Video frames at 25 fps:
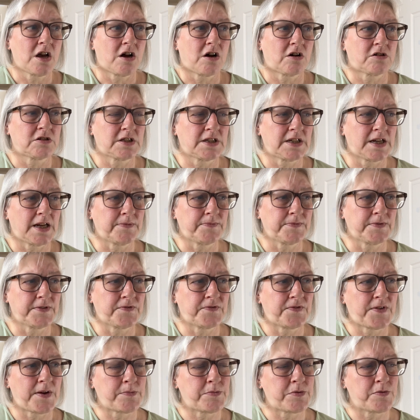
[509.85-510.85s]
On the 11th of
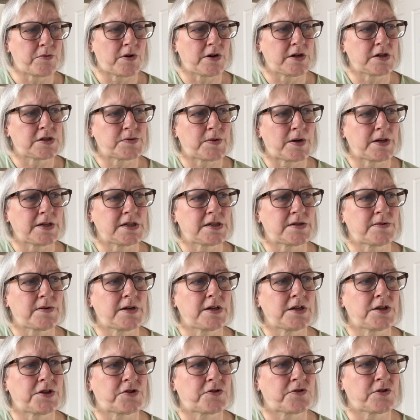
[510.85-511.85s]
February
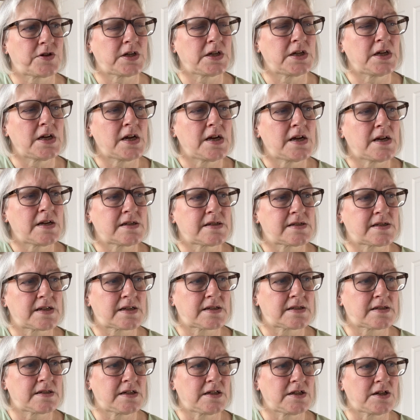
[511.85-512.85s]
2023,
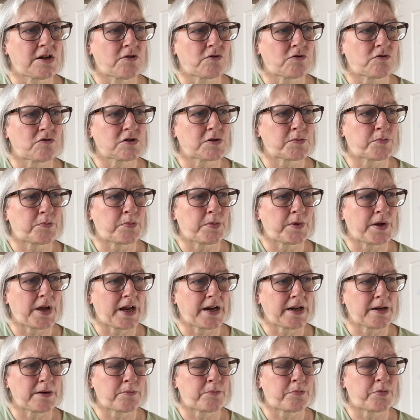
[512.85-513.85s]
16-year-old
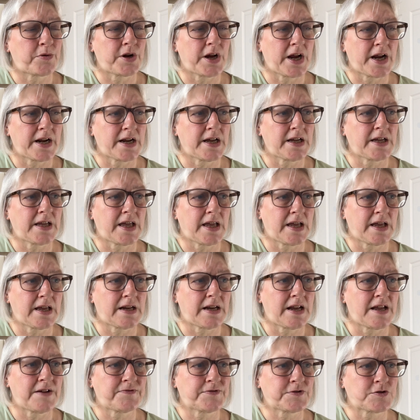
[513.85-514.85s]
Brianna Ghey
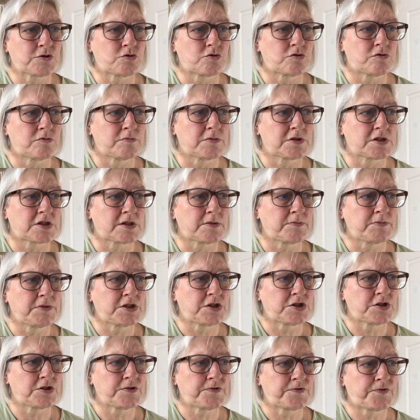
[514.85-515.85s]
left home to meet
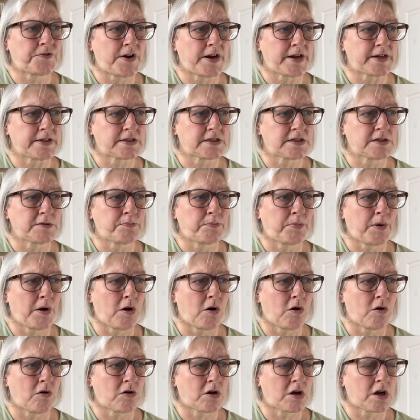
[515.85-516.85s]
her friend in a
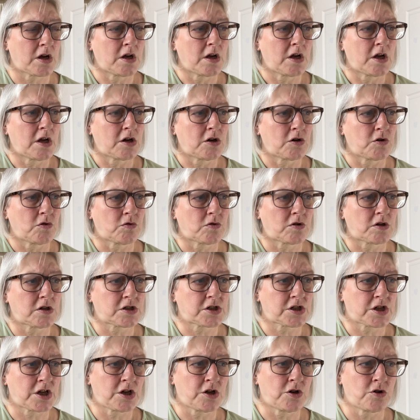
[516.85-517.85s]
park local
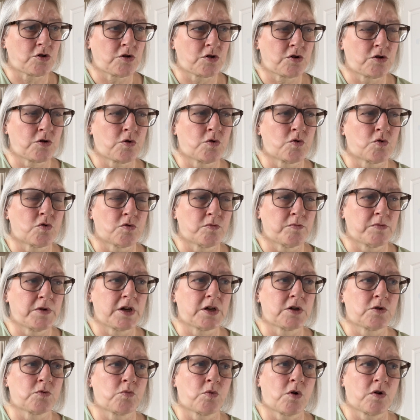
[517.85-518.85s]
to her home
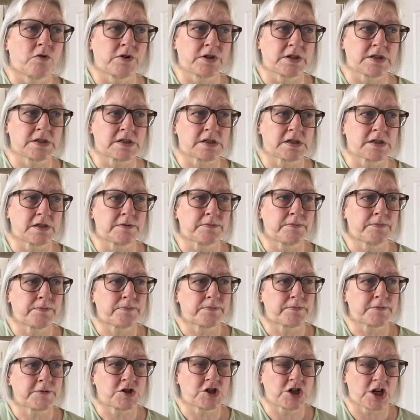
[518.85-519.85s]
in Warrington,
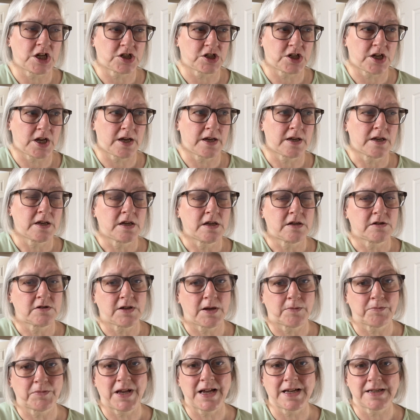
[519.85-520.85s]
Cheshire.
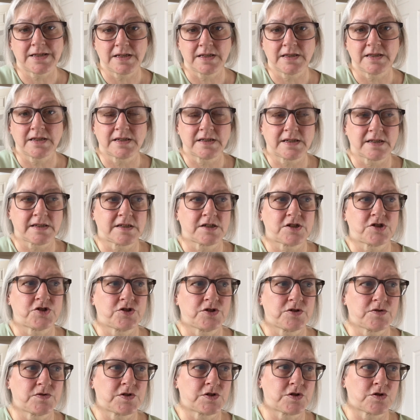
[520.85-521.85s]
I'm guessing this is a
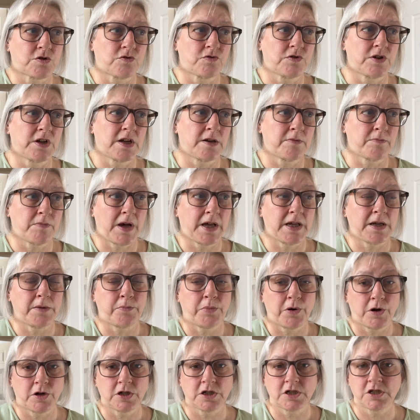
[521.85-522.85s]
true story, and my
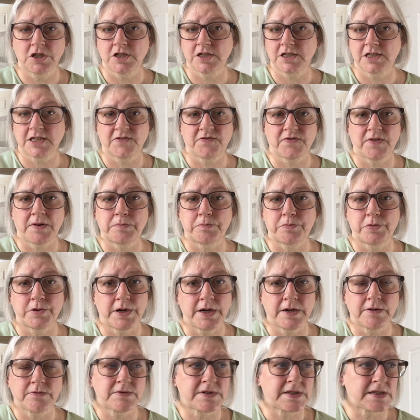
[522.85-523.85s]
apologies if I'm
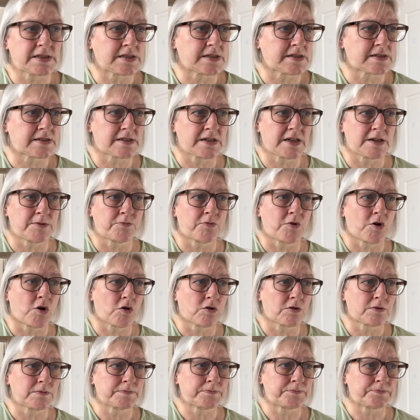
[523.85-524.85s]
pronouncing this name
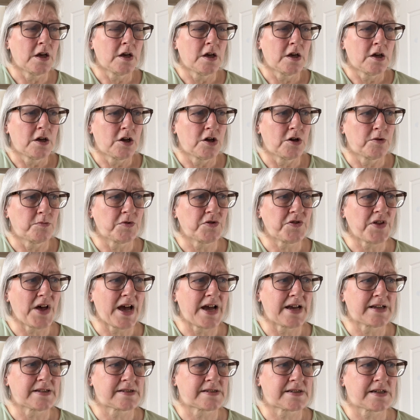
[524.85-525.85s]
wrong. Her mother
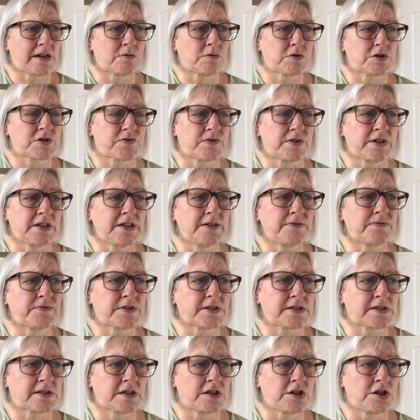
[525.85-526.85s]
Esther was relieved to
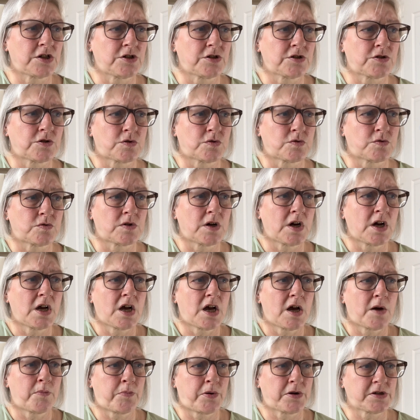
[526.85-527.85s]
see her go,
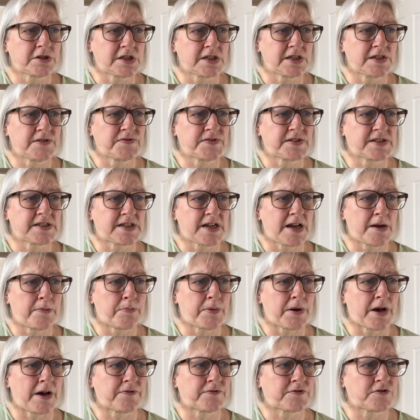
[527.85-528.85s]
a positive step
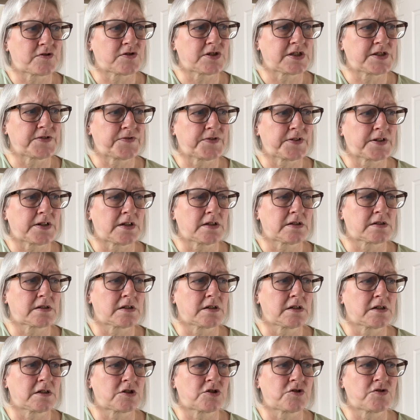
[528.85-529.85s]
after a difficult
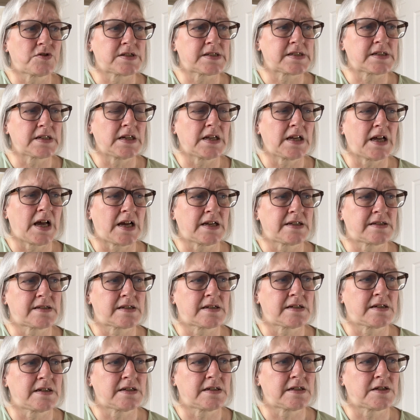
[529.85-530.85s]
and increasingly
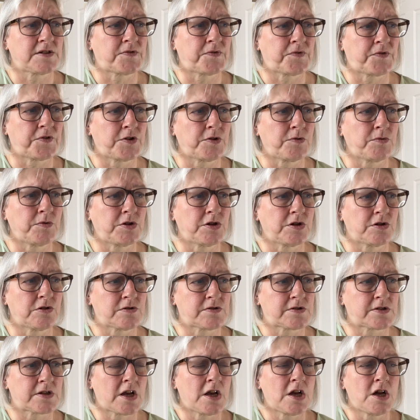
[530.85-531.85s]
isolated few
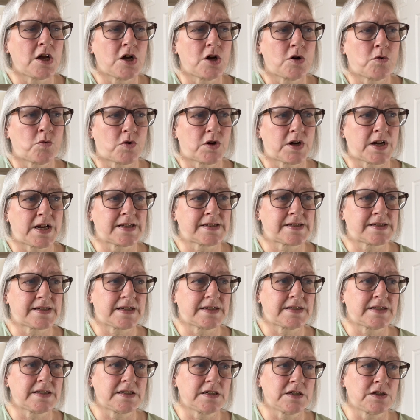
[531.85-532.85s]
years. What Esther
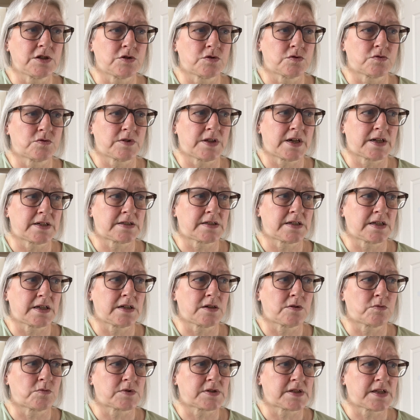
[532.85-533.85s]
didn't know that day
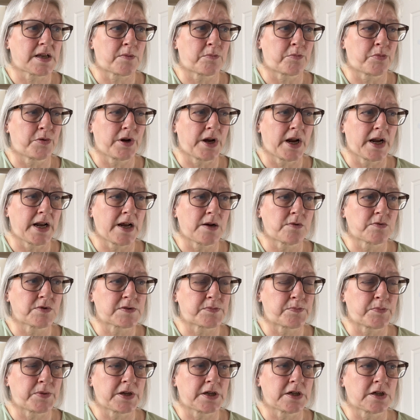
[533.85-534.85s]
was that Brianna was
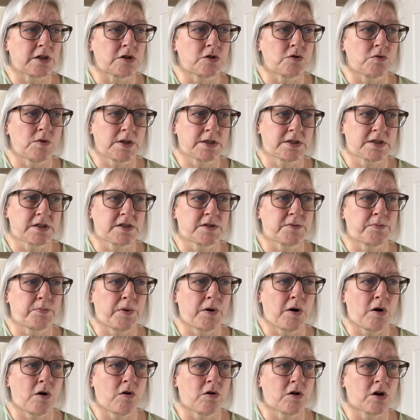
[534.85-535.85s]
being lured to the
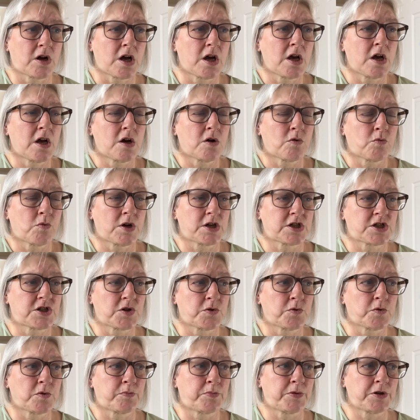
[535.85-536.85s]
park where she
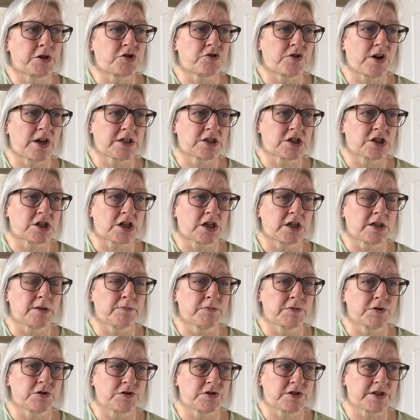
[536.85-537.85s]
would be tragically
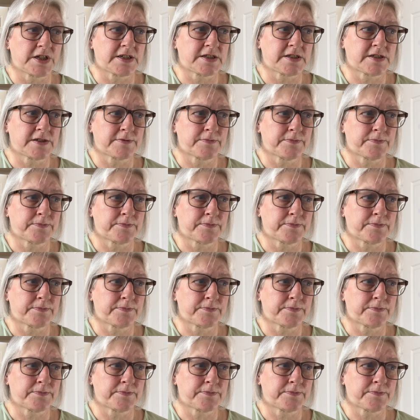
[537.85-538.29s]
murdered.